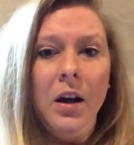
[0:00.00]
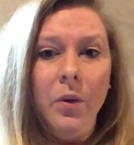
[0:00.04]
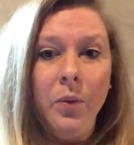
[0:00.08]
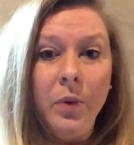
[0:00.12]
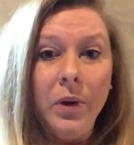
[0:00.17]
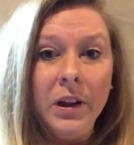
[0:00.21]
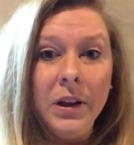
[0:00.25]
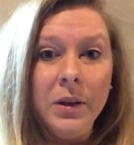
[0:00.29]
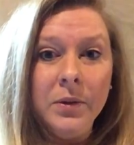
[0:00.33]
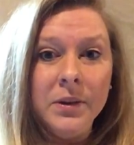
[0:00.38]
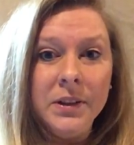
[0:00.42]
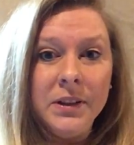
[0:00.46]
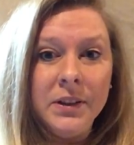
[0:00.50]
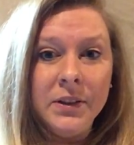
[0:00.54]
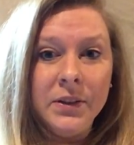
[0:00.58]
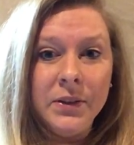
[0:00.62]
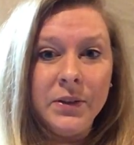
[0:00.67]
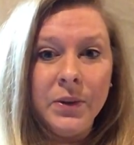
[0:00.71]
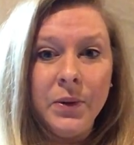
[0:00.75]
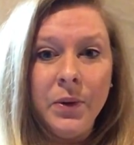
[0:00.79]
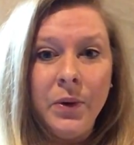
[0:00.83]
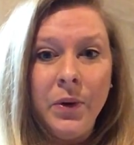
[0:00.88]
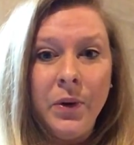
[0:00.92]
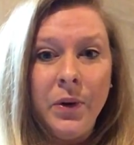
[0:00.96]
while I was in
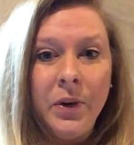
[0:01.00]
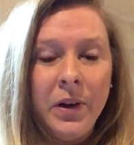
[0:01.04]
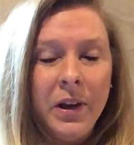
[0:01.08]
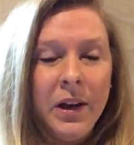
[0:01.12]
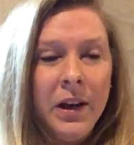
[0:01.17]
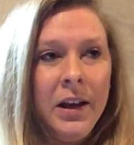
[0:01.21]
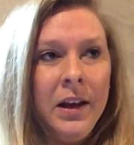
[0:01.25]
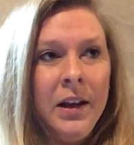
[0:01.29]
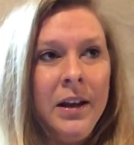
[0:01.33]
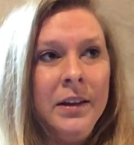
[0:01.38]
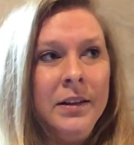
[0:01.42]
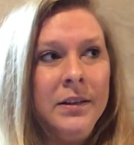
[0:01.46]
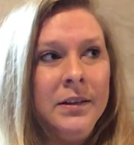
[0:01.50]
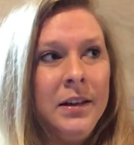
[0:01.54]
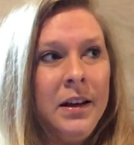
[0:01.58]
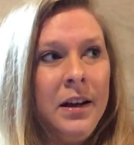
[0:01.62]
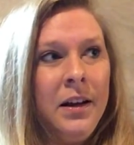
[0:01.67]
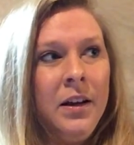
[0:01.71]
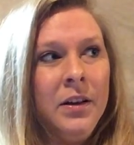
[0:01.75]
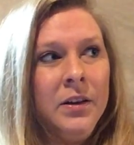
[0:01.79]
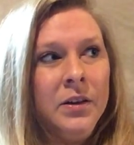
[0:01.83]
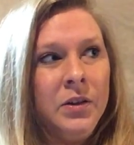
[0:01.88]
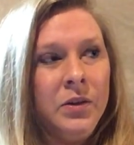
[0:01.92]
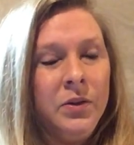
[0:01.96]
school, and
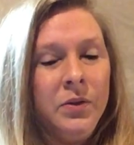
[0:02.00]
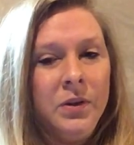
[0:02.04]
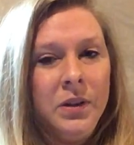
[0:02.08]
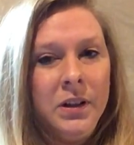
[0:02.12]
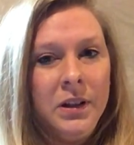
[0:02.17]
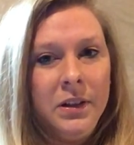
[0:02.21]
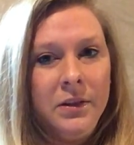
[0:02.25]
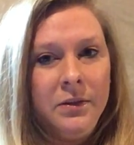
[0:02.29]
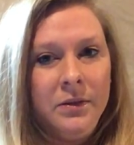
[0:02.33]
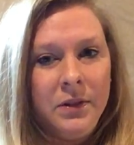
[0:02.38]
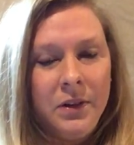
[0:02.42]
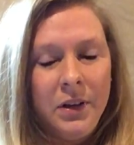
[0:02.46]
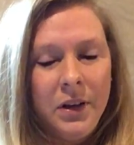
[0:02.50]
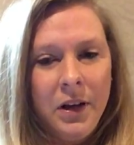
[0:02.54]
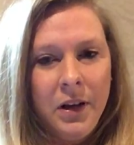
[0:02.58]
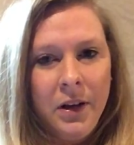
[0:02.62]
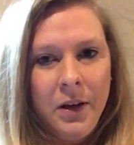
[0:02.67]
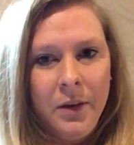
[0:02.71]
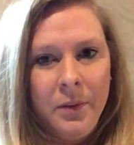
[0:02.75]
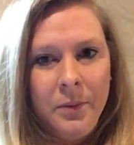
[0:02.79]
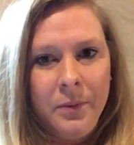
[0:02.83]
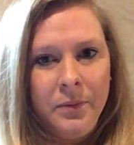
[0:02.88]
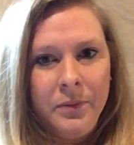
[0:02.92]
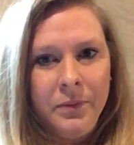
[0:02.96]
I also did
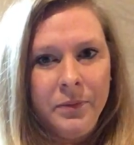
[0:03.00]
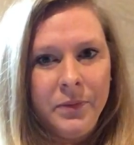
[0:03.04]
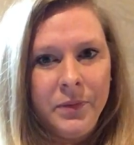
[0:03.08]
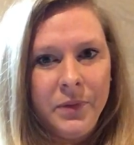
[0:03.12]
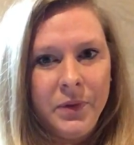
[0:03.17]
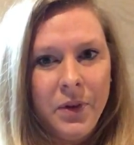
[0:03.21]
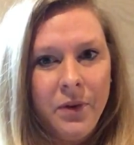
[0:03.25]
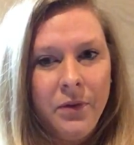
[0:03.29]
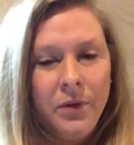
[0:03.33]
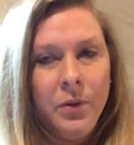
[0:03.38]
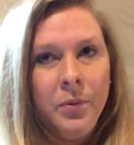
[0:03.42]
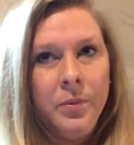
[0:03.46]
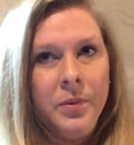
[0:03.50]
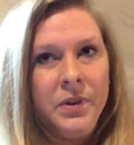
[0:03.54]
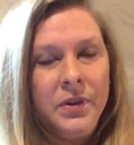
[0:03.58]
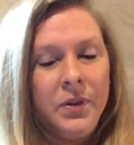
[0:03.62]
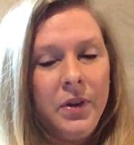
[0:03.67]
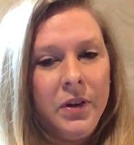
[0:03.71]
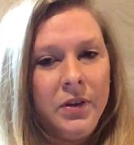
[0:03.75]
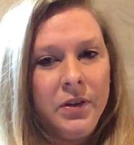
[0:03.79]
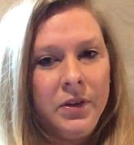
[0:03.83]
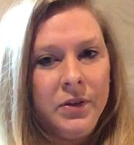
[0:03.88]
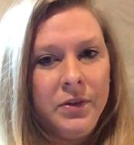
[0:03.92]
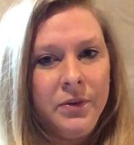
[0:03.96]
several
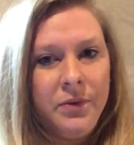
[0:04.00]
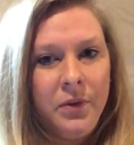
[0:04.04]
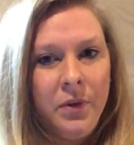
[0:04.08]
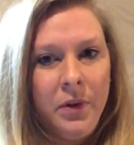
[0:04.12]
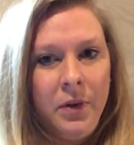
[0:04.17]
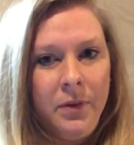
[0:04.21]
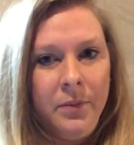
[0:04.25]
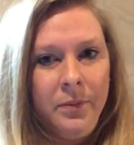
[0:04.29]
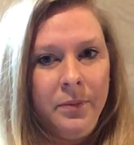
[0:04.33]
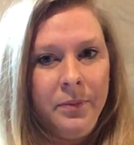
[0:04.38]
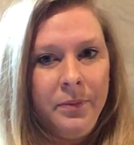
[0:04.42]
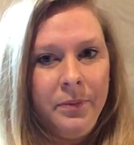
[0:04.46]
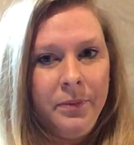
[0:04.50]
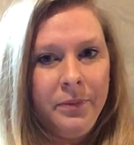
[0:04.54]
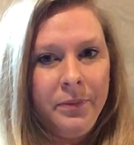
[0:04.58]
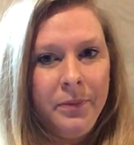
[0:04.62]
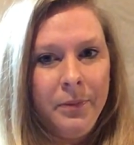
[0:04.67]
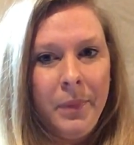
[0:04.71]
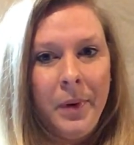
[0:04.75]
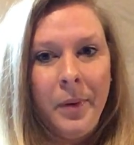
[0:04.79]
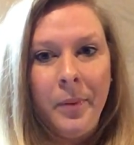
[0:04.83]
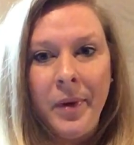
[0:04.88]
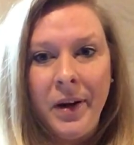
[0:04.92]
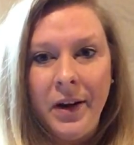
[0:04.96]
massages for
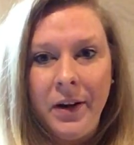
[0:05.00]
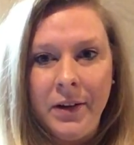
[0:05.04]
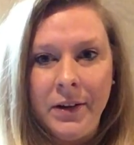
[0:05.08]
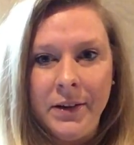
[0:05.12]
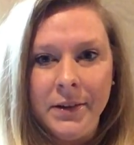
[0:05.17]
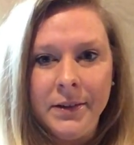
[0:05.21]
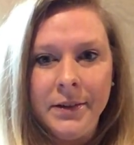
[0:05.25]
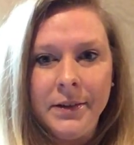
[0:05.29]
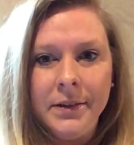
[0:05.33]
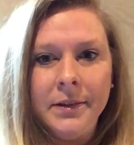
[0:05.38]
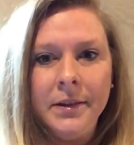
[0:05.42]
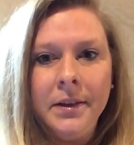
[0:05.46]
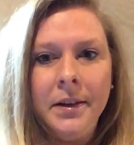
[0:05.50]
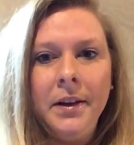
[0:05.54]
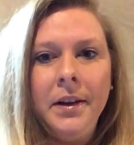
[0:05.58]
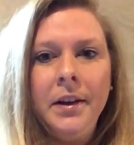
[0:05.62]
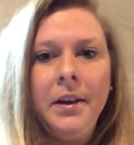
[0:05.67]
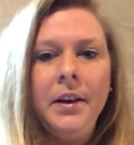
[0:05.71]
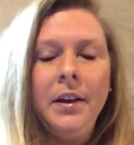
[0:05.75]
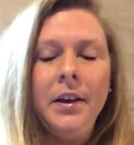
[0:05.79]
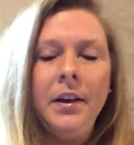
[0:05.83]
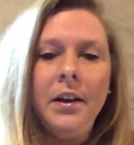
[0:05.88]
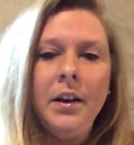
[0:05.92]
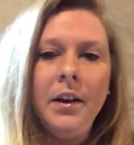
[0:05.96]
my parents
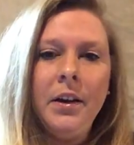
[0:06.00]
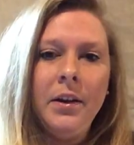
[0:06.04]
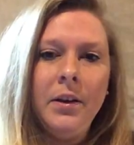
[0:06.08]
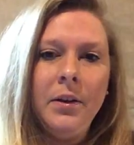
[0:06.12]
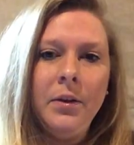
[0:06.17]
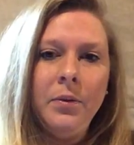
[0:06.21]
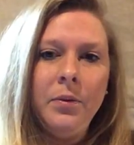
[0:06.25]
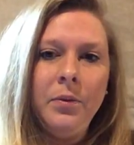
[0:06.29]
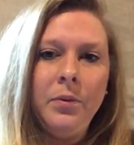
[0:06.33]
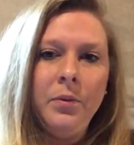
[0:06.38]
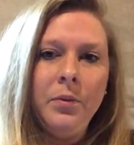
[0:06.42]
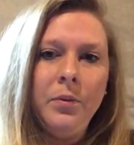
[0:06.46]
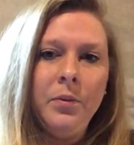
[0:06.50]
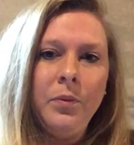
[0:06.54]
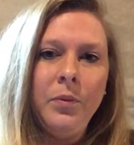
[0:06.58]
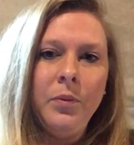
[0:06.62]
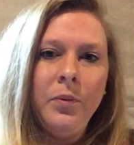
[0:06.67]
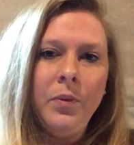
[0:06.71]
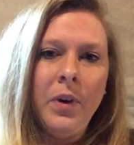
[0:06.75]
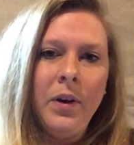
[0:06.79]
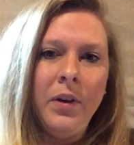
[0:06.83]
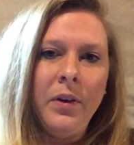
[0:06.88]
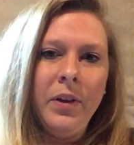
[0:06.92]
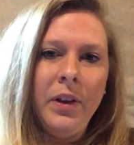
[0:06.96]

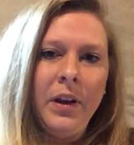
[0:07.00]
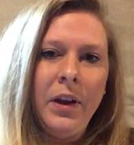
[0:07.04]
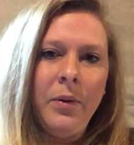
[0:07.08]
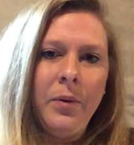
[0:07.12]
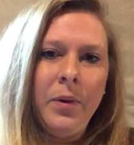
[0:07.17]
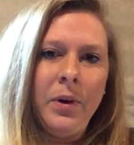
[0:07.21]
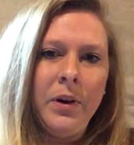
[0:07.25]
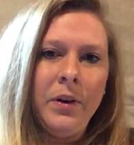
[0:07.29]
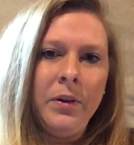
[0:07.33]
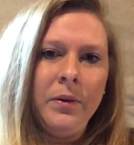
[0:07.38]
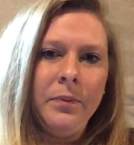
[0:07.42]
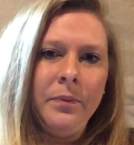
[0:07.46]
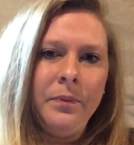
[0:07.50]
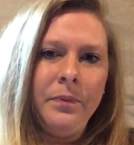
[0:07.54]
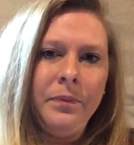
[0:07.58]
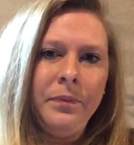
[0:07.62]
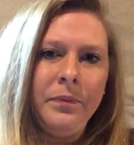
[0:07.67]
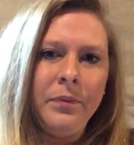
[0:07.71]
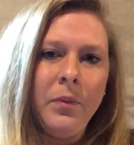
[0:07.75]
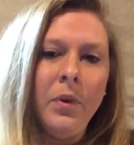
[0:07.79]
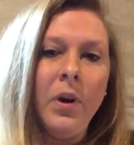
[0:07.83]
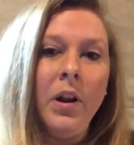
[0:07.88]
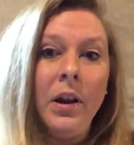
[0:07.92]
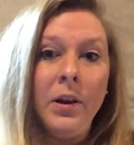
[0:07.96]
while
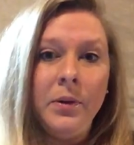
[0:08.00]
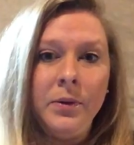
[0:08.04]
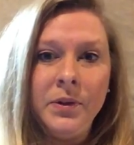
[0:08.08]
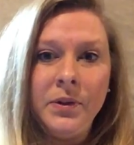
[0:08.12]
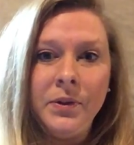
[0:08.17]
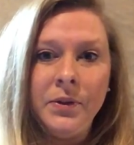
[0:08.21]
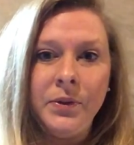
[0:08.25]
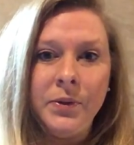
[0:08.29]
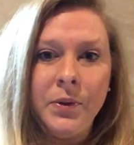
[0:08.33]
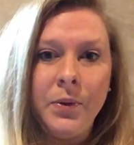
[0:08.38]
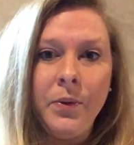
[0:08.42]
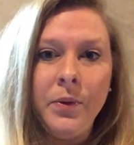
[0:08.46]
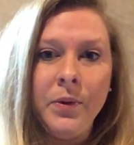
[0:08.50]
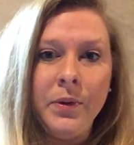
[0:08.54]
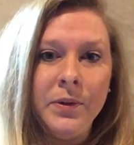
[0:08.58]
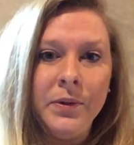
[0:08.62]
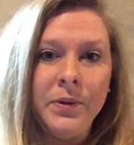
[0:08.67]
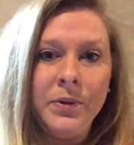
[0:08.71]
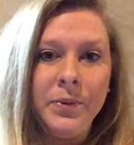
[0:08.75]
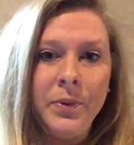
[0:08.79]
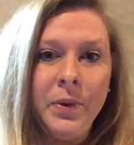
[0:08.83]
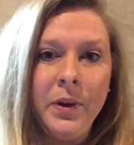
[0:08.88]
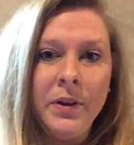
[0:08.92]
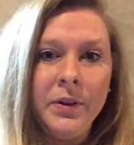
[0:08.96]
I was in school
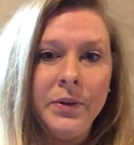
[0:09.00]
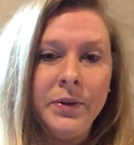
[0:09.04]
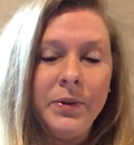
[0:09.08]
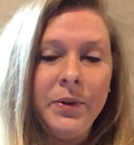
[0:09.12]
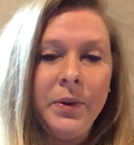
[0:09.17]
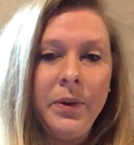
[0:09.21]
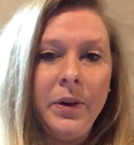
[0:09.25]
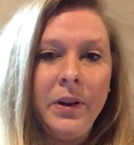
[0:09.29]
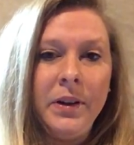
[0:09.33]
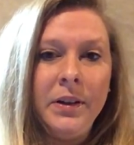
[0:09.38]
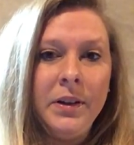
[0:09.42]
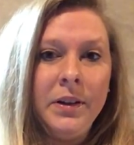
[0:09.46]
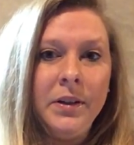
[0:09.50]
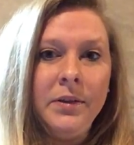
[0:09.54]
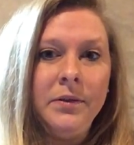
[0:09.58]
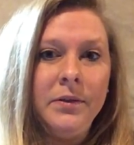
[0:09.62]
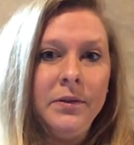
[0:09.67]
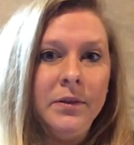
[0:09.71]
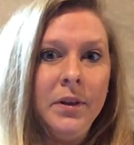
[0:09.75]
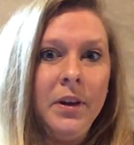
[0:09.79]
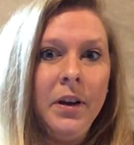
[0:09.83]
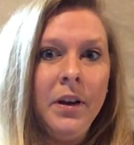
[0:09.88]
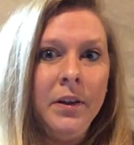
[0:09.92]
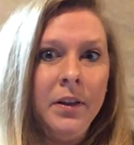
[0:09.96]
as well. So I did
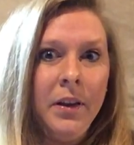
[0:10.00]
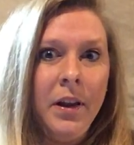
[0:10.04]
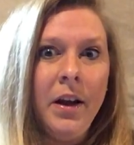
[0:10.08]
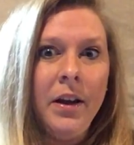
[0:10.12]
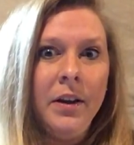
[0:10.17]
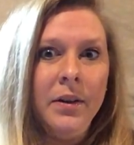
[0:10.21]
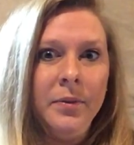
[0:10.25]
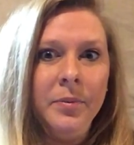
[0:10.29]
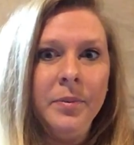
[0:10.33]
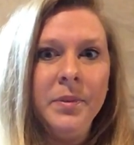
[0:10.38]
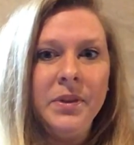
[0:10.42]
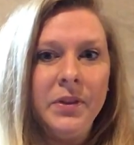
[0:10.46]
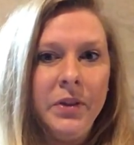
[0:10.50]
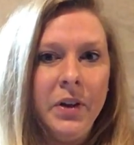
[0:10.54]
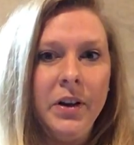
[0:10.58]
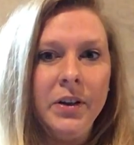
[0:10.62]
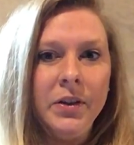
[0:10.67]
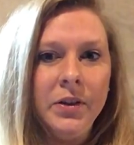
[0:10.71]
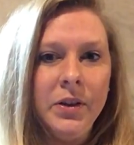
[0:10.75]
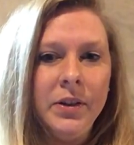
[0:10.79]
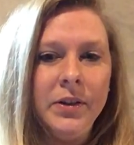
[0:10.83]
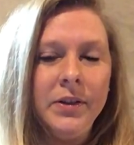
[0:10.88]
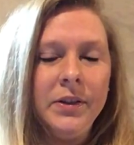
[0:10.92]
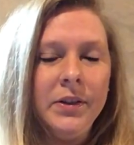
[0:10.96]
a lot of
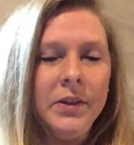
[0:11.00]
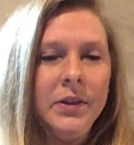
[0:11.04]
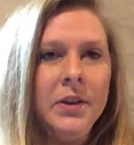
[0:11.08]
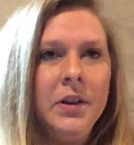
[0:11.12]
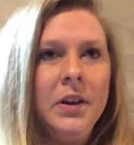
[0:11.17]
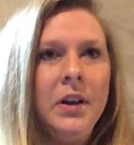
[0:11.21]
massages.